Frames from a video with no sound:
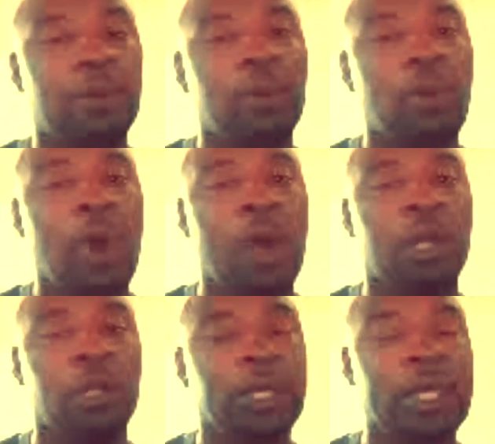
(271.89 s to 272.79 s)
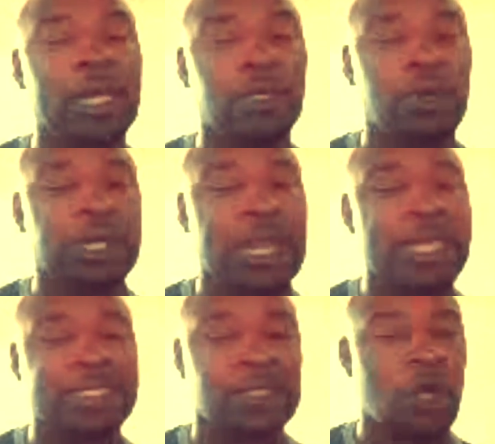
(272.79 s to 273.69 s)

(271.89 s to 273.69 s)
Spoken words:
who are looking at doing classes